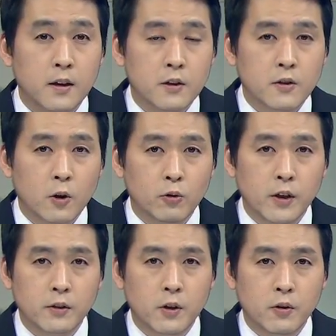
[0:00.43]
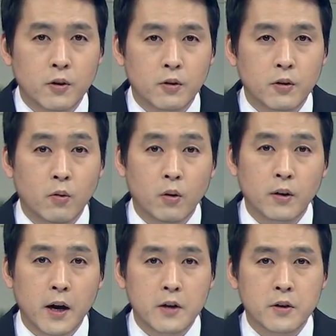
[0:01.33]
Seoul and Tokyo could
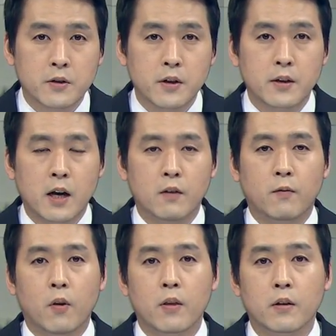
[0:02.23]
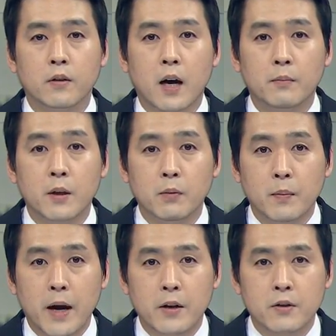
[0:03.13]
organize a sit-down for their top
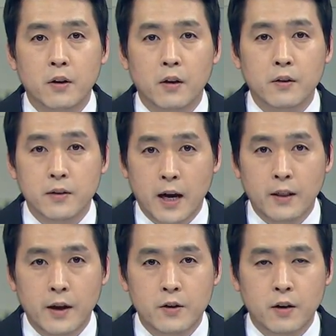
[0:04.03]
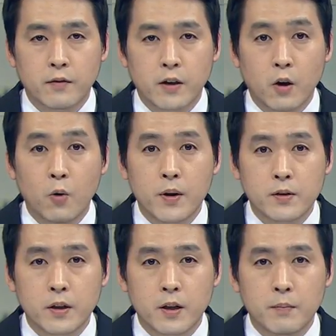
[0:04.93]
diplomats on the sidelines of the
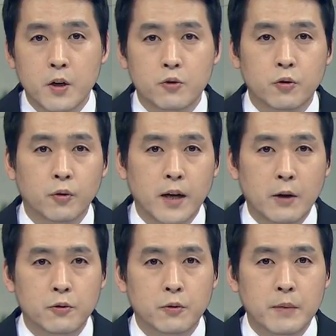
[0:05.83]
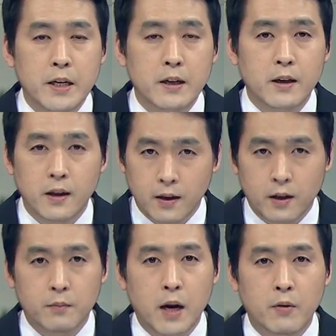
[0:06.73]
OECD Ministerial Council meeting
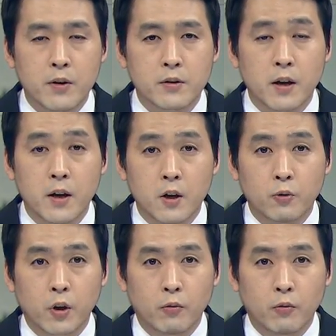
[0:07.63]
in Paris. During a